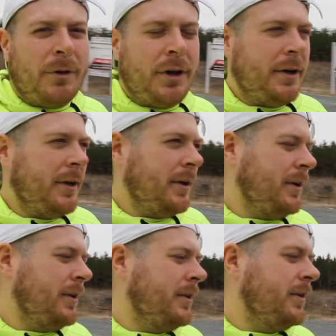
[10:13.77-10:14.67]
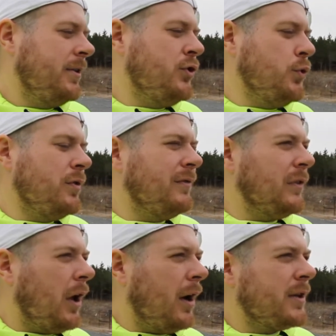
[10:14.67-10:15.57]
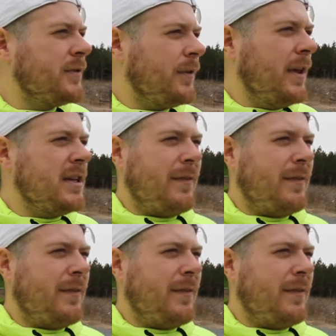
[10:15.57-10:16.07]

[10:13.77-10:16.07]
gonna do the vlogs for this.